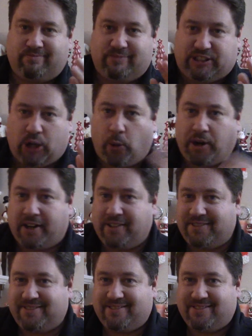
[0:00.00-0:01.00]

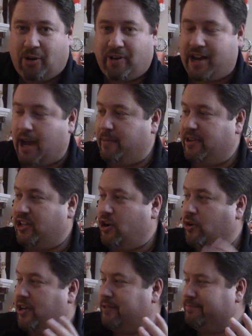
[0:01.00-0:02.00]
origami
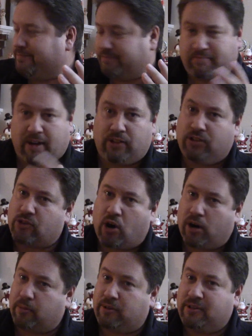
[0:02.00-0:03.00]
Yoda. Mine looked
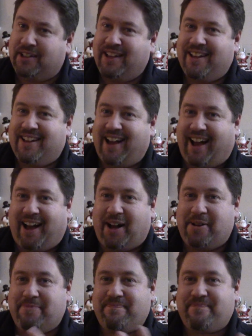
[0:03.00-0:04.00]
horrible.
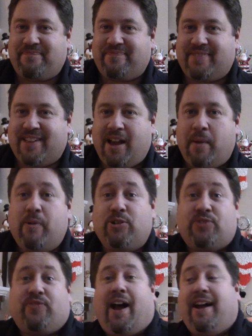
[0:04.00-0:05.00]
It
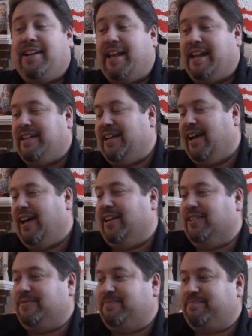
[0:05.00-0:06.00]
was fun, and
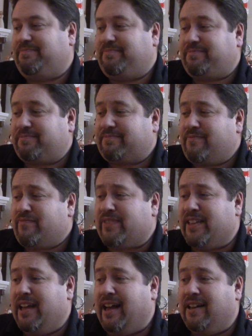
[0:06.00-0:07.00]
I
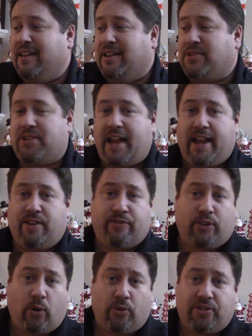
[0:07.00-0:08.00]
stayed for
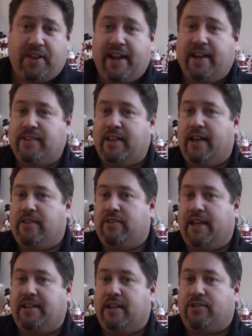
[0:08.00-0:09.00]
the whole thing, and then
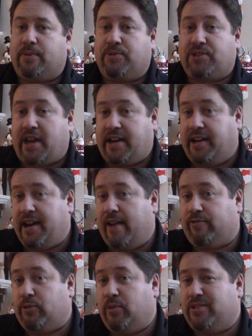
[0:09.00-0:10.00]
they did some signing
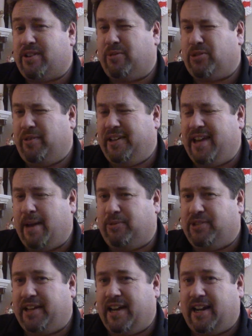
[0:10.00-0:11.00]
afterwards. I was only able
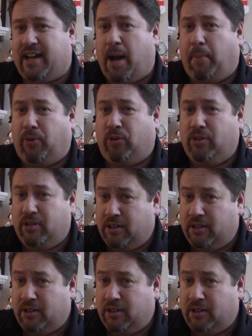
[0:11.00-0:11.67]
to get a couple